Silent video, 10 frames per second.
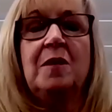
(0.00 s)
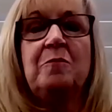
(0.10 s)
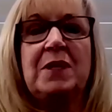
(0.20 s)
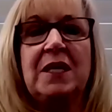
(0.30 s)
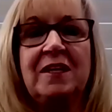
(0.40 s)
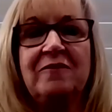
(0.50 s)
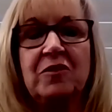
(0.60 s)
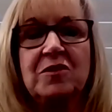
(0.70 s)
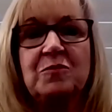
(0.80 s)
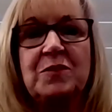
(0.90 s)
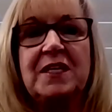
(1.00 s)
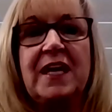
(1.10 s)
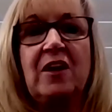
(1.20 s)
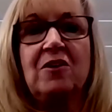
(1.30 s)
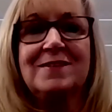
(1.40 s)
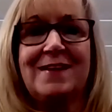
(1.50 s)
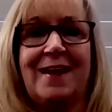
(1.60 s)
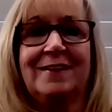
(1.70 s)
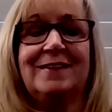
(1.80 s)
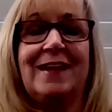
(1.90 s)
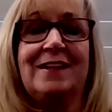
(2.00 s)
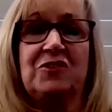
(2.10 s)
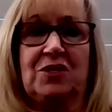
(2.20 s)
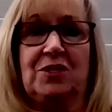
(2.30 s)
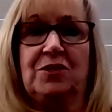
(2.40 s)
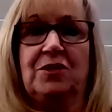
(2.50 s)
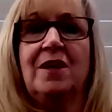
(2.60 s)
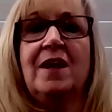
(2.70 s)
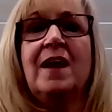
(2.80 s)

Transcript: beginning first with the CARES Act last year,